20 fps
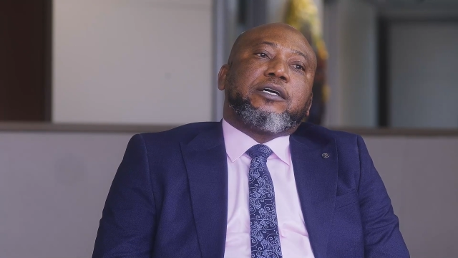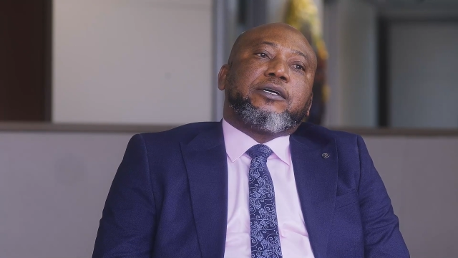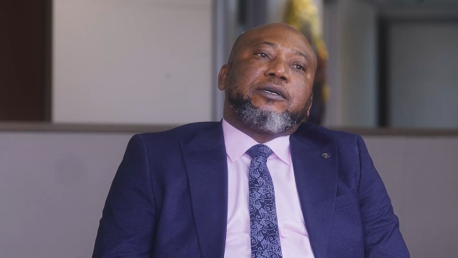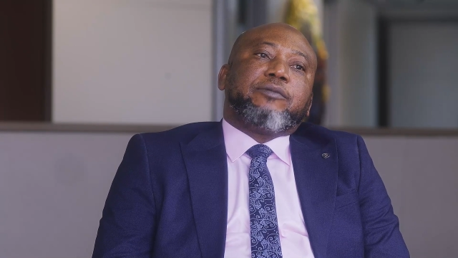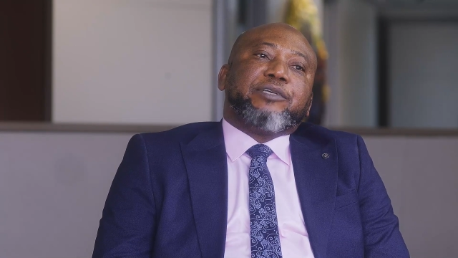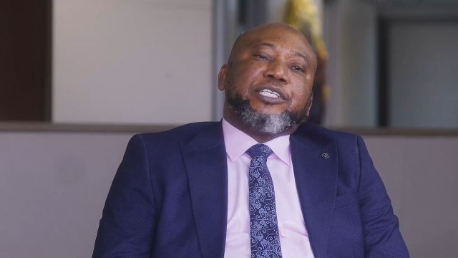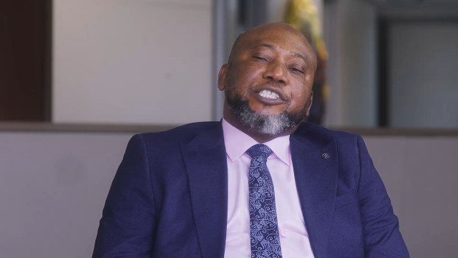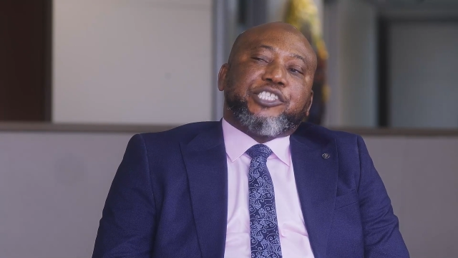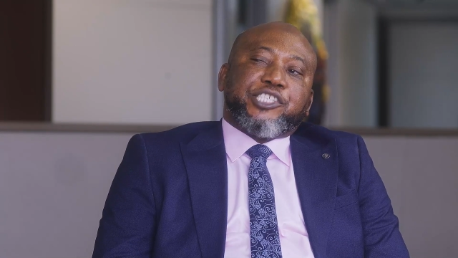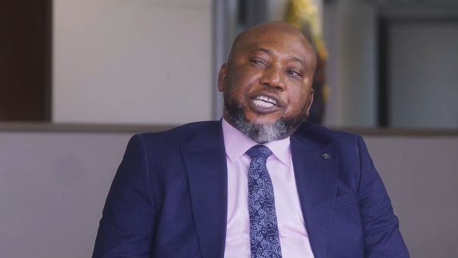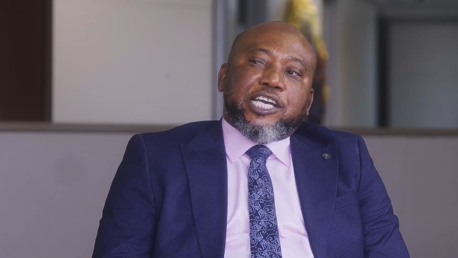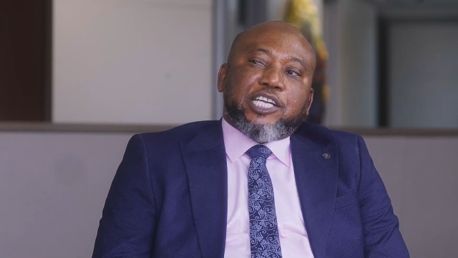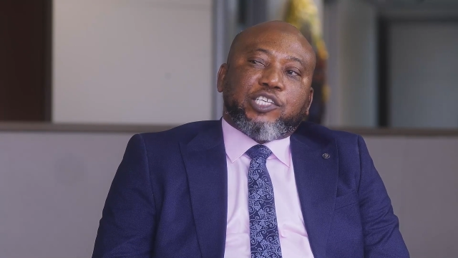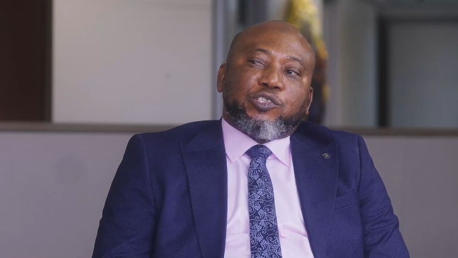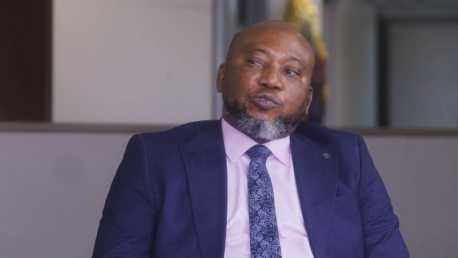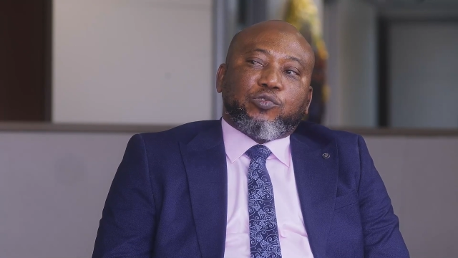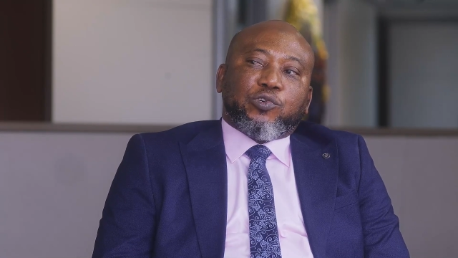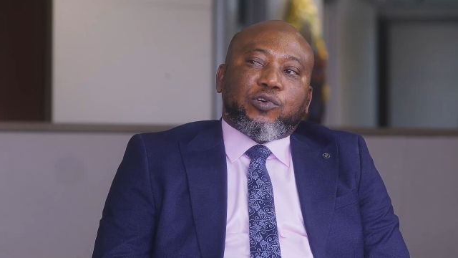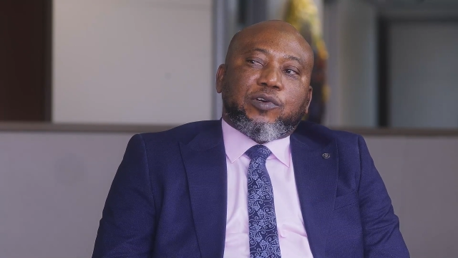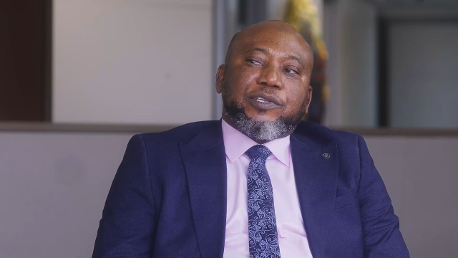be geared
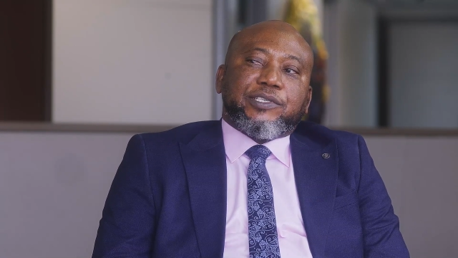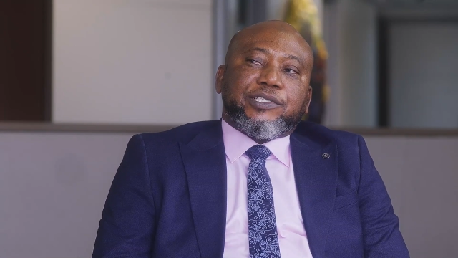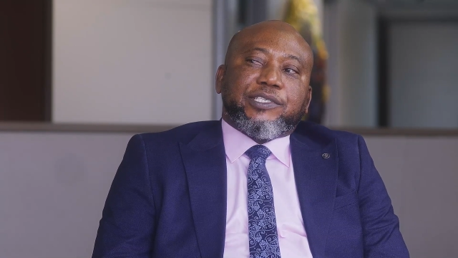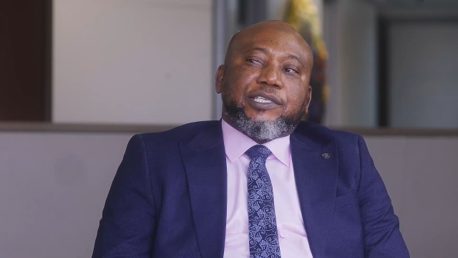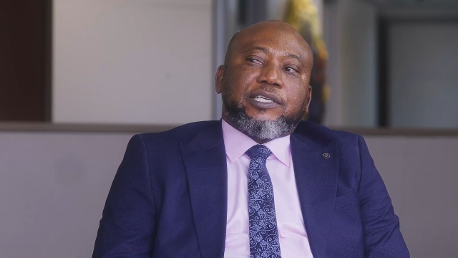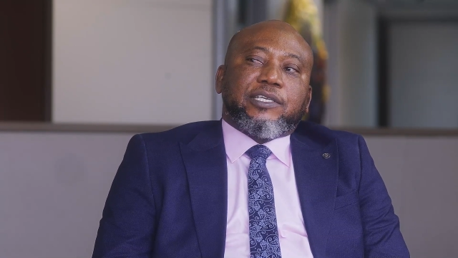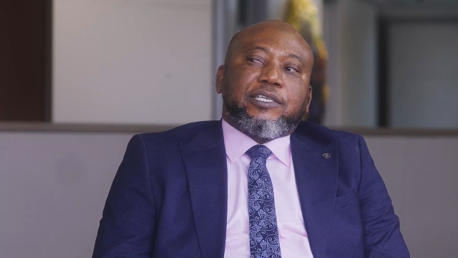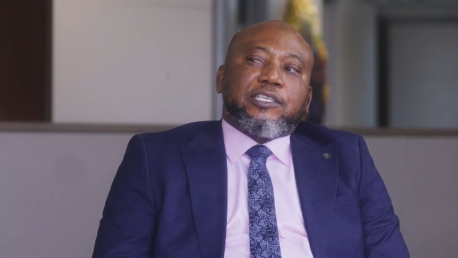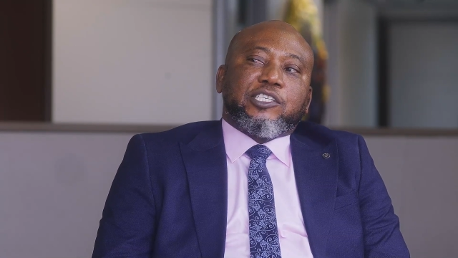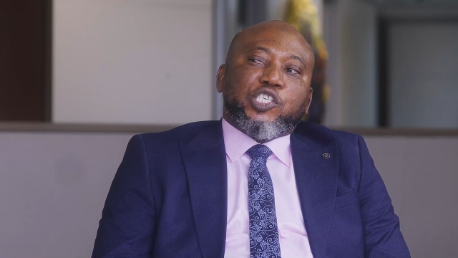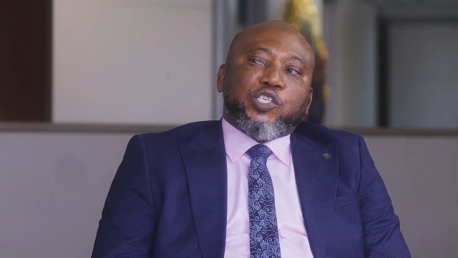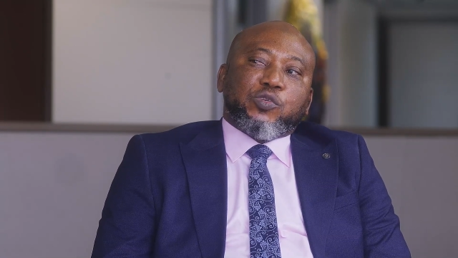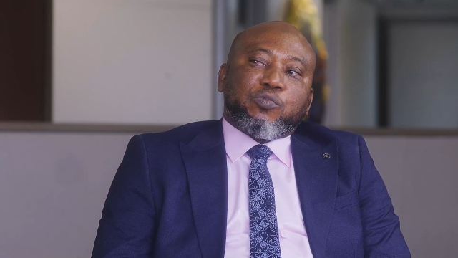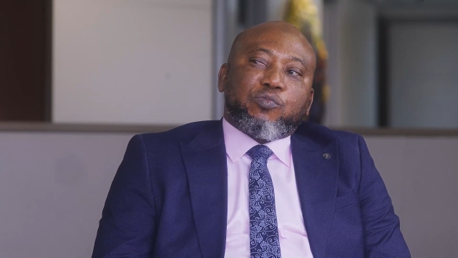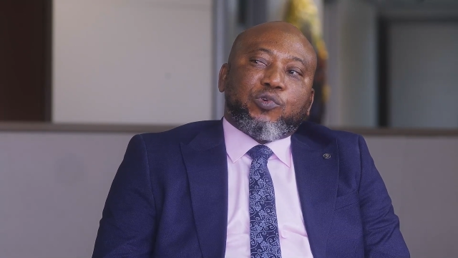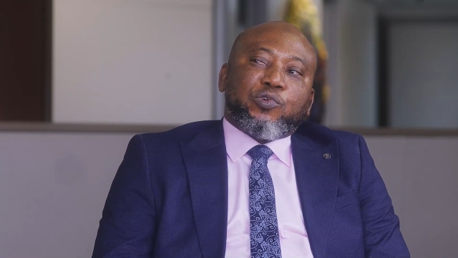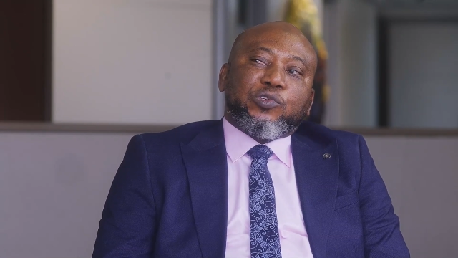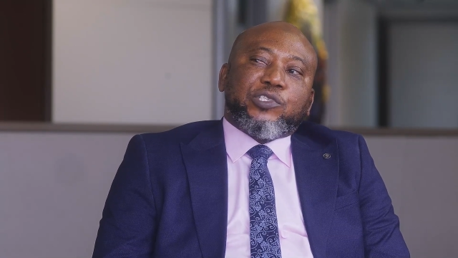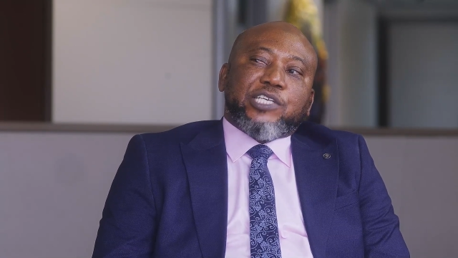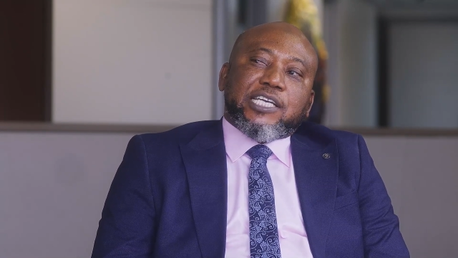towards the
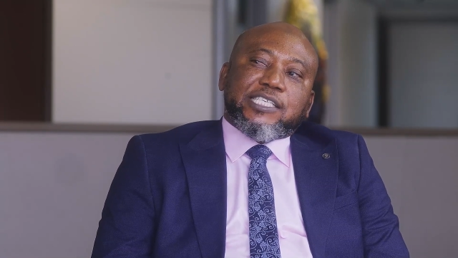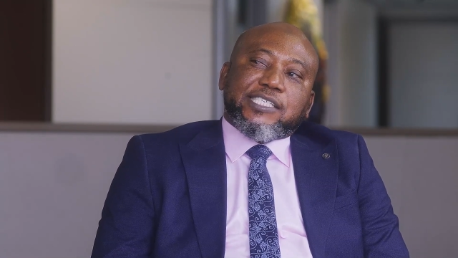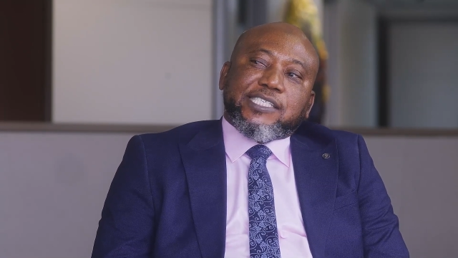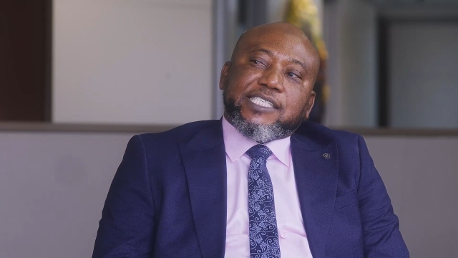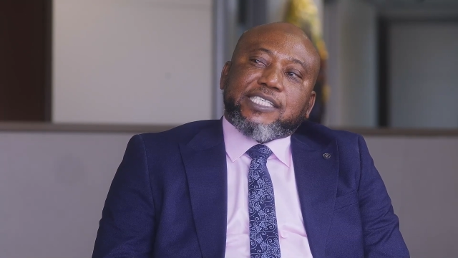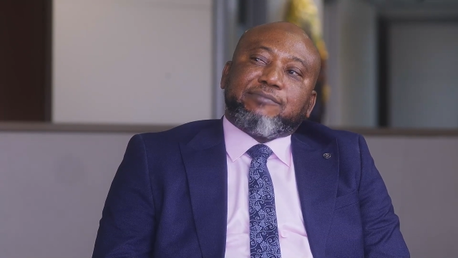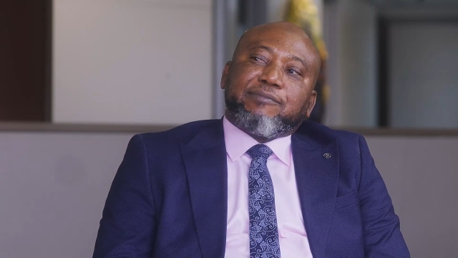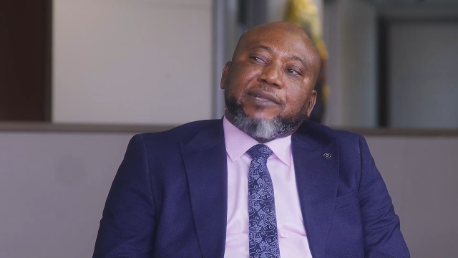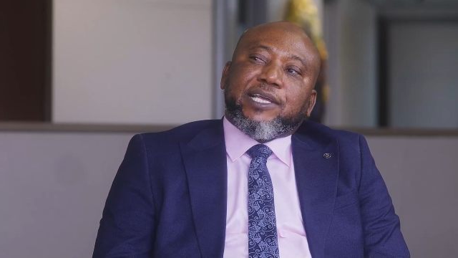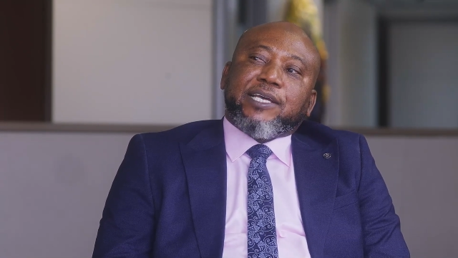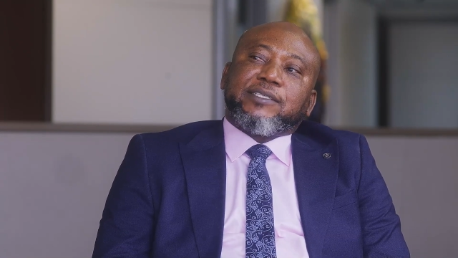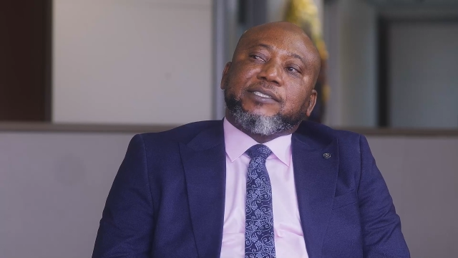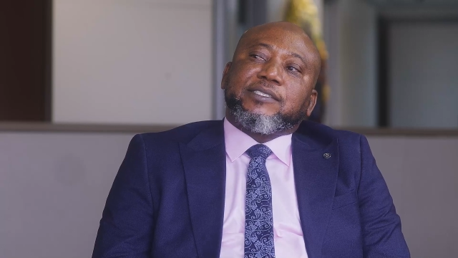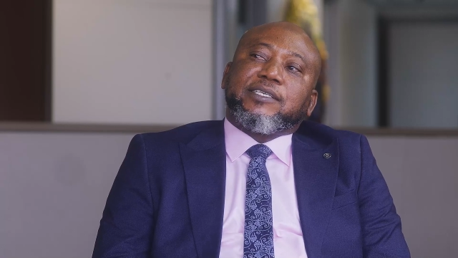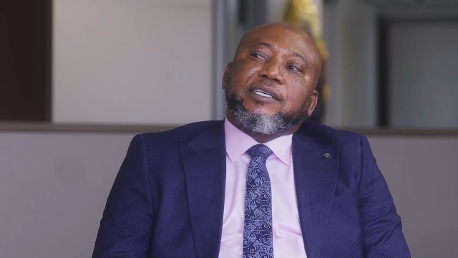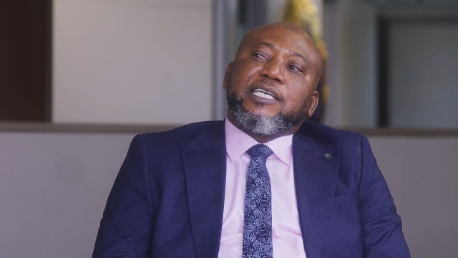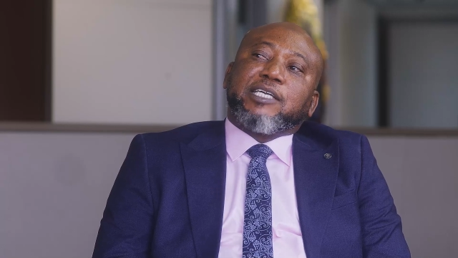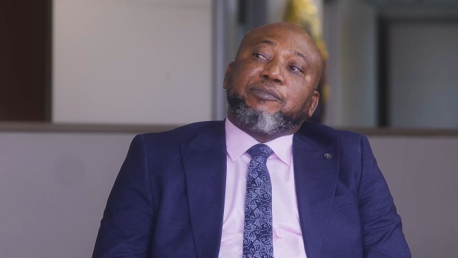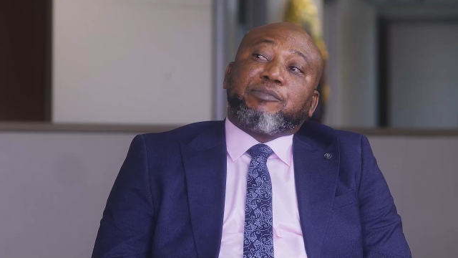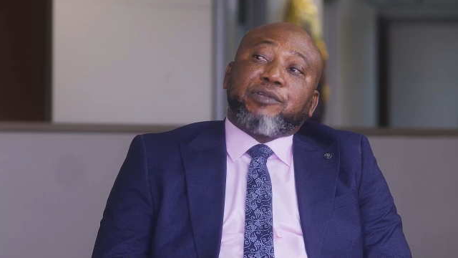smooth and seamless
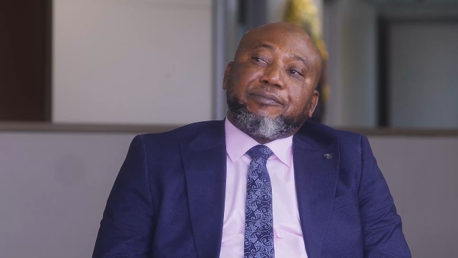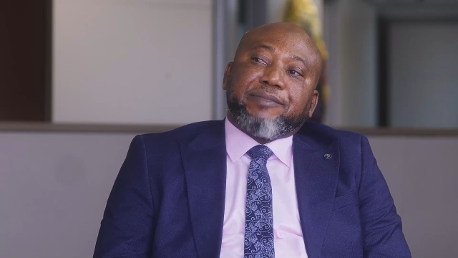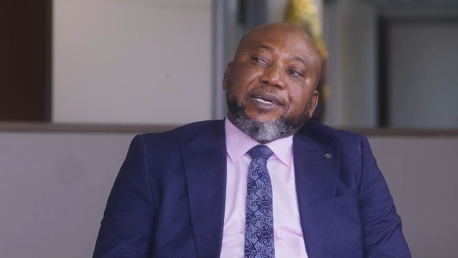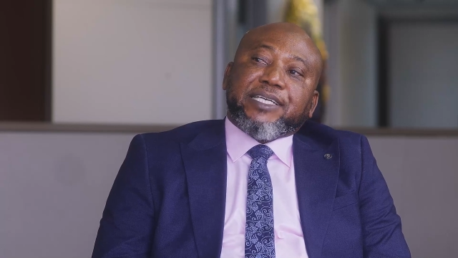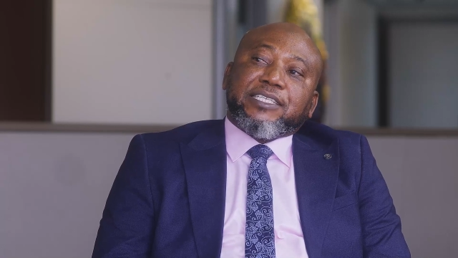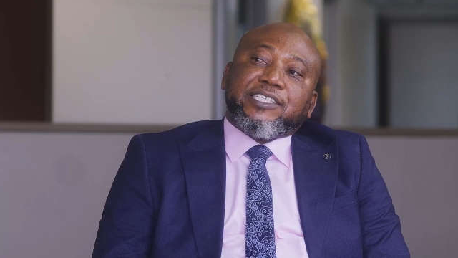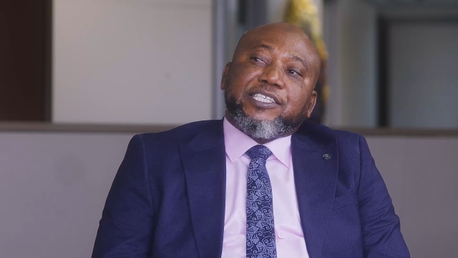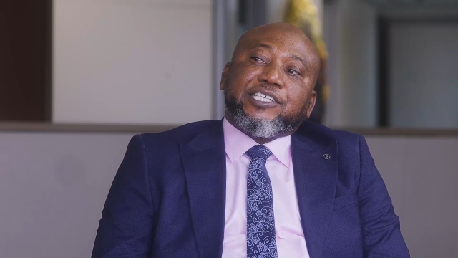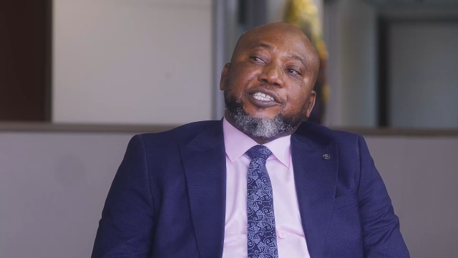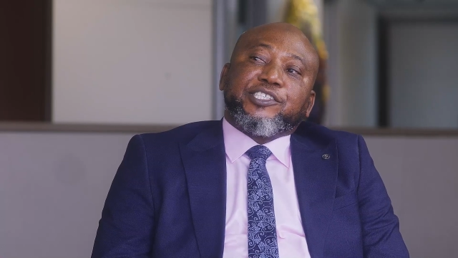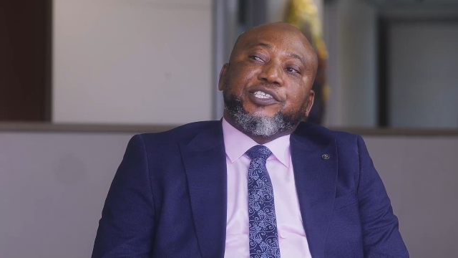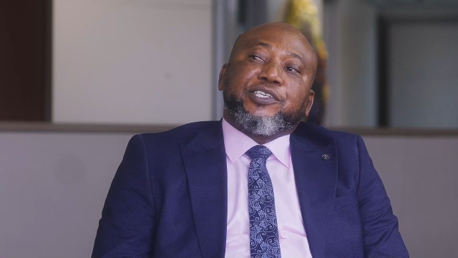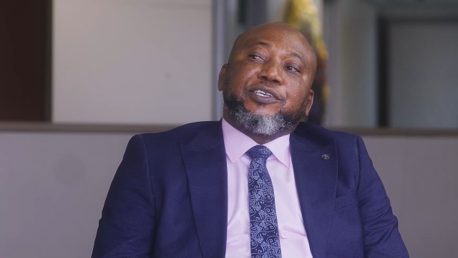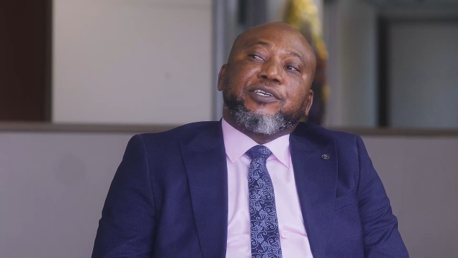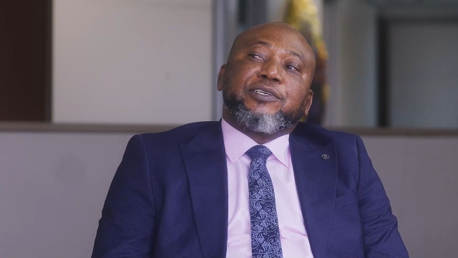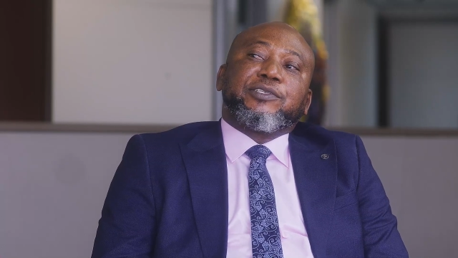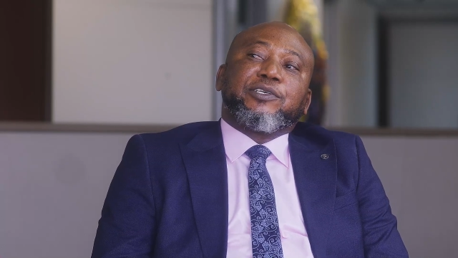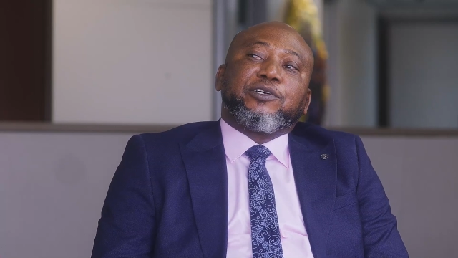implementation